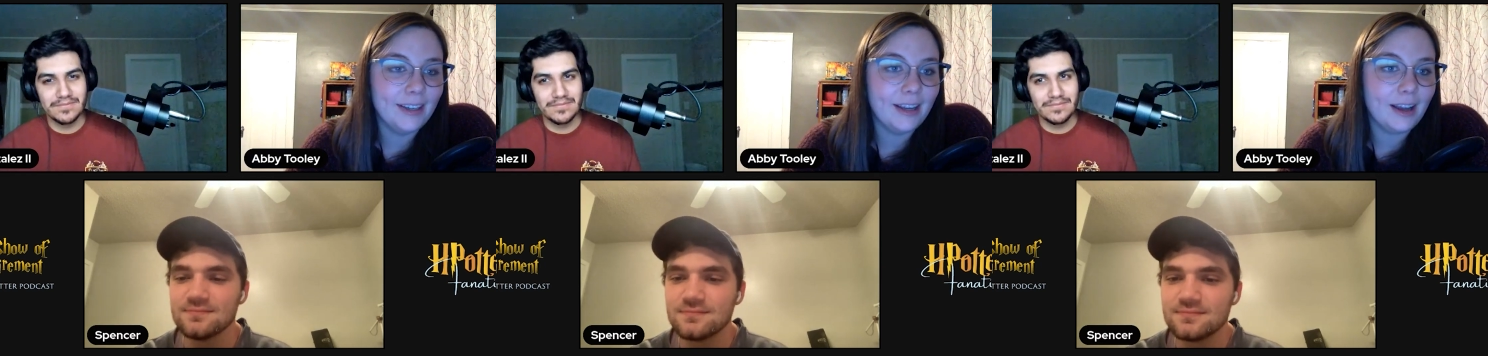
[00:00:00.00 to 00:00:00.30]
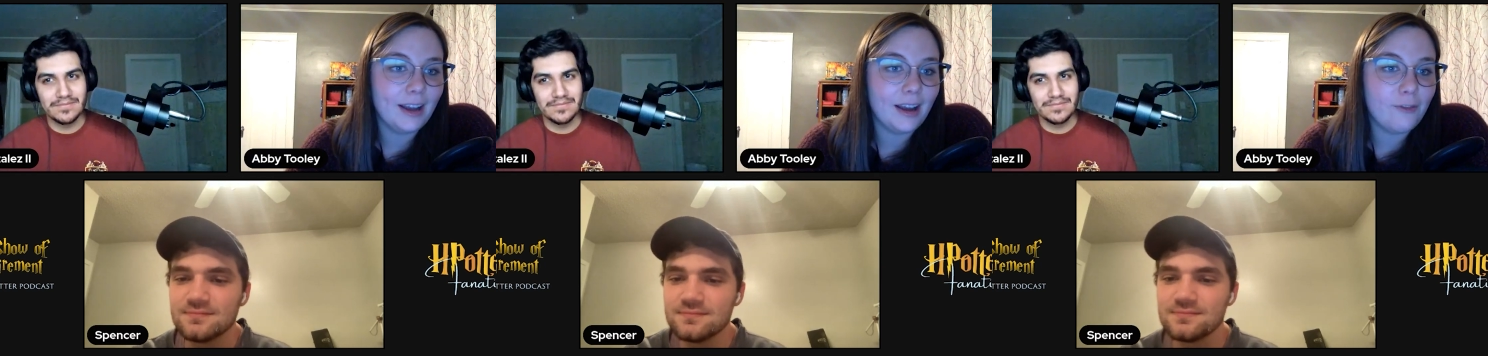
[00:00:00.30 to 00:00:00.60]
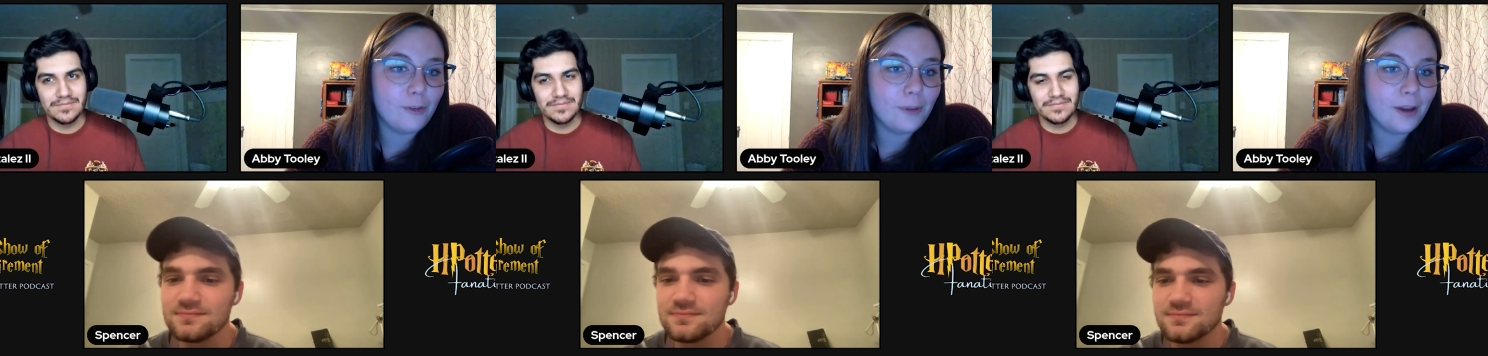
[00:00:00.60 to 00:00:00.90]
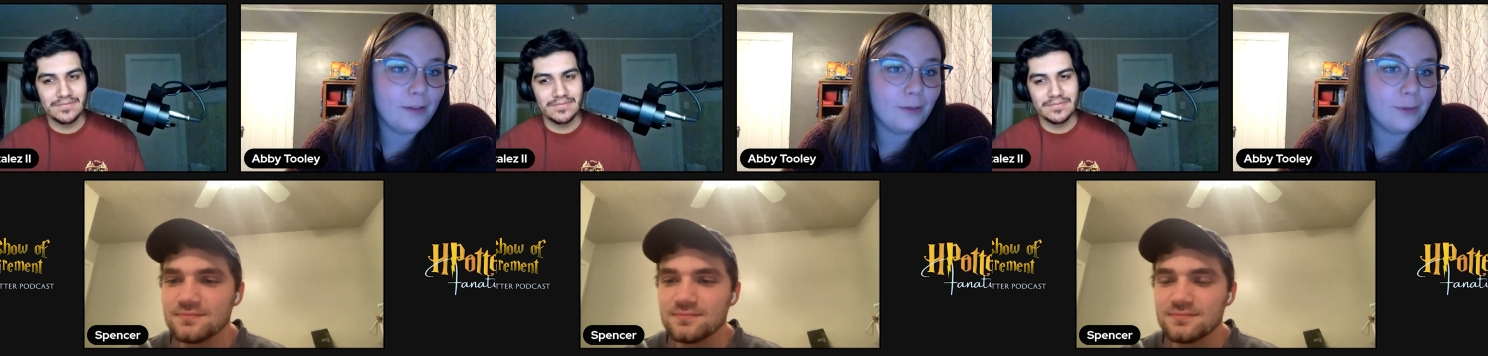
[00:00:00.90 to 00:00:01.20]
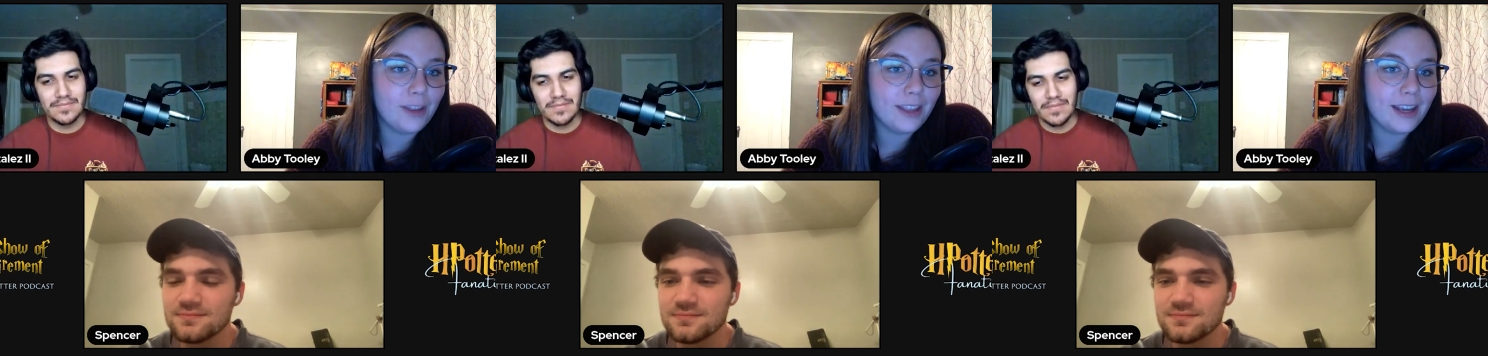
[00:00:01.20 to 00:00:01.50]
Speaker 1: Uh, Hufflepuff
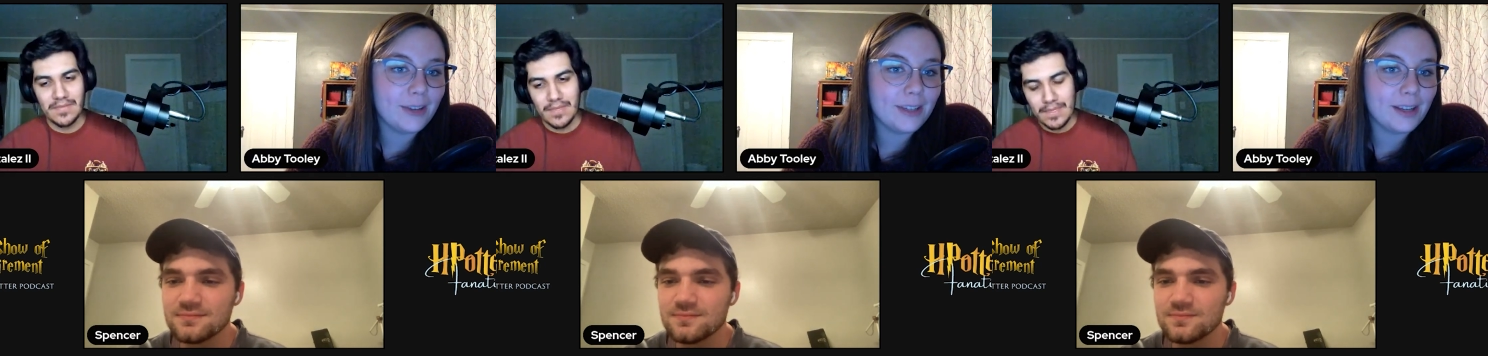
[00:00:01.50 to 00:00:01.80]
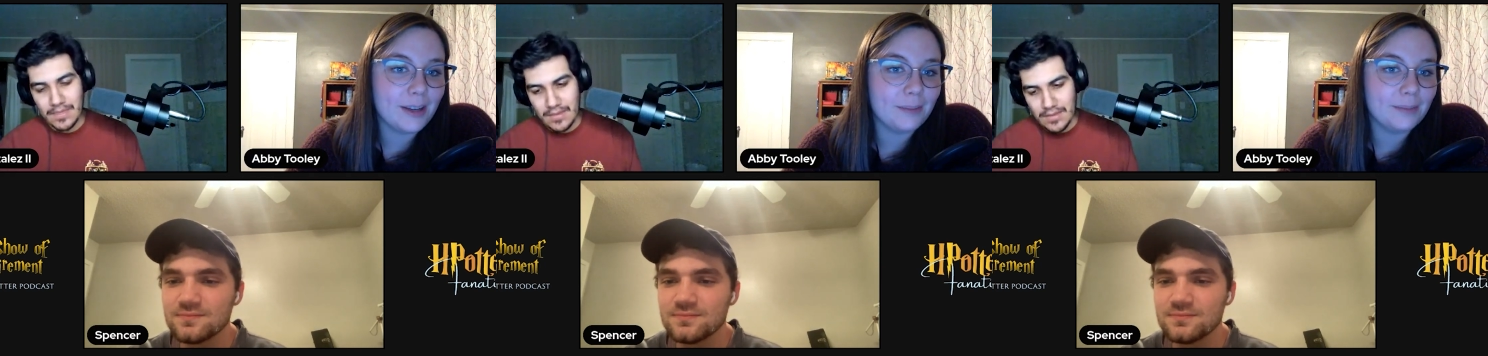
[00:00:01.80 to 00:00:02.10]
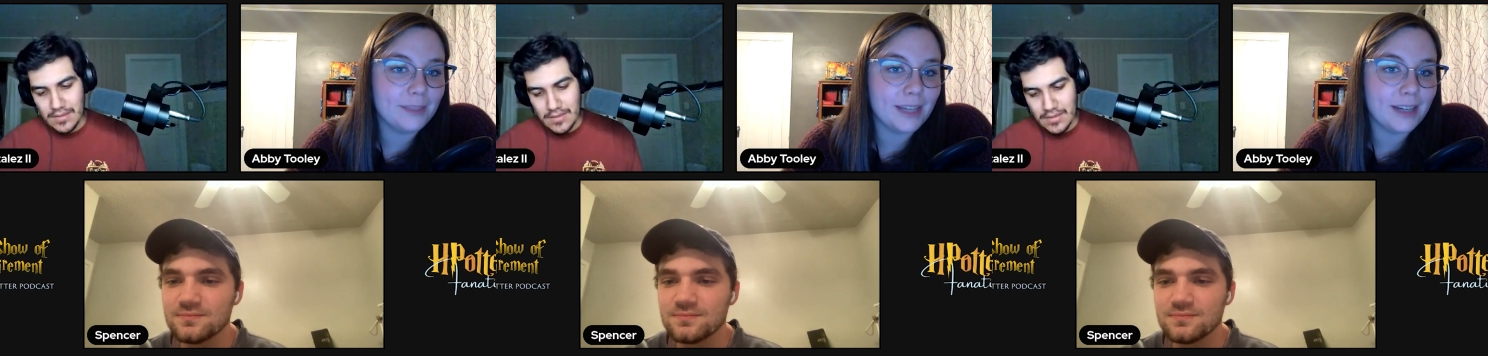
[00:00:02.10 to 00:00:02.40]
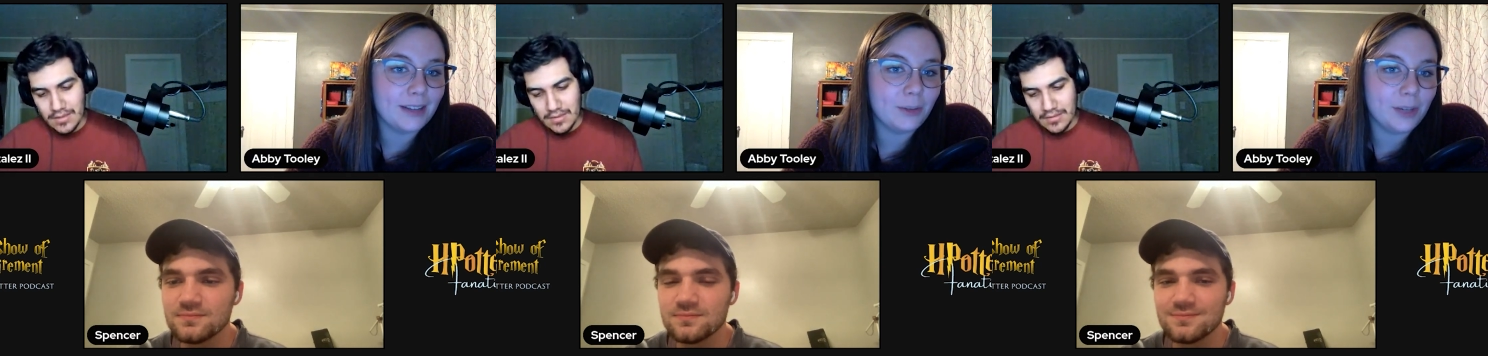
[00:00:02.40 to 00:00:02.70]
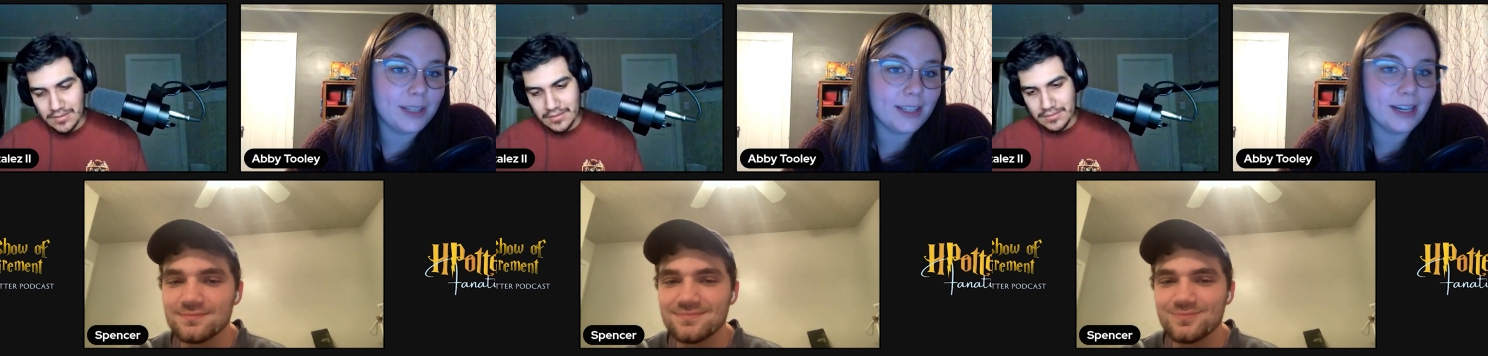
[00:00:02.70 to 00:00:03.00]
won the House Cup technically
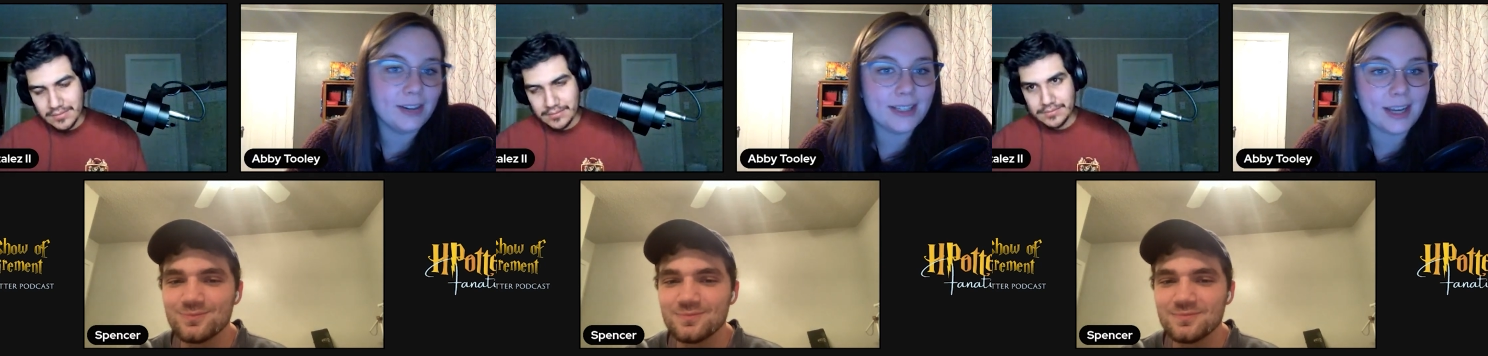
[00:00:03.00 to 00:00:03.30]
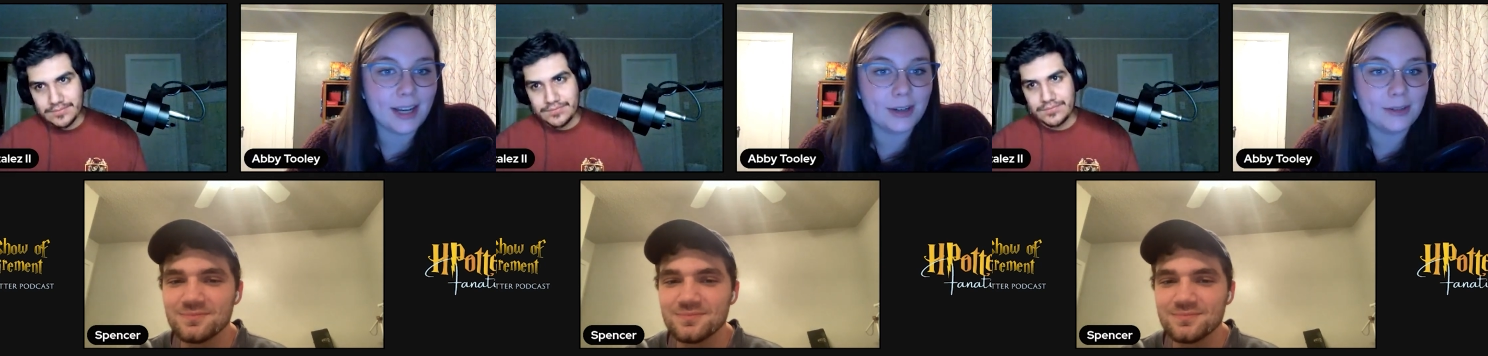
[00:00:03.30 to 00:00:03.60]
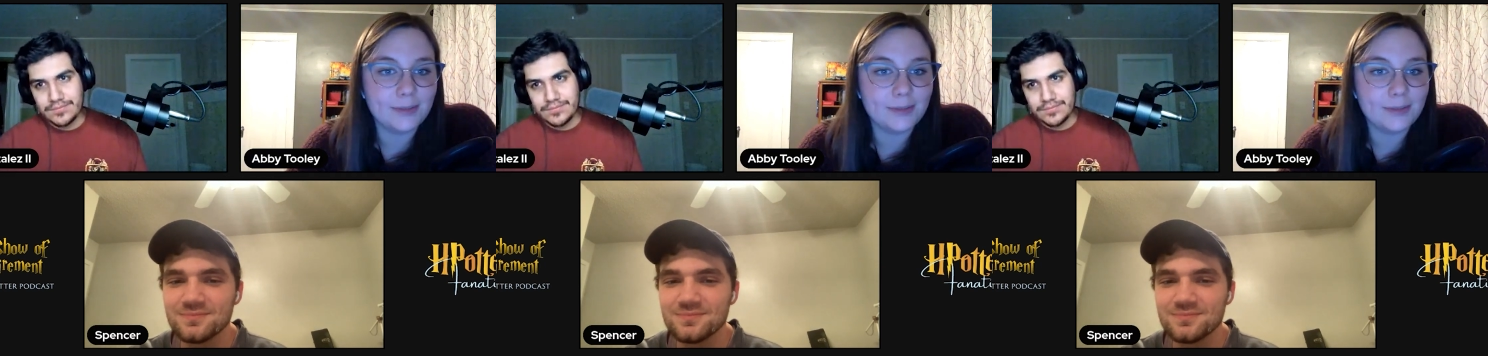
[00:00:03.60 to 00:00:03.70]
once in Harry's tenure.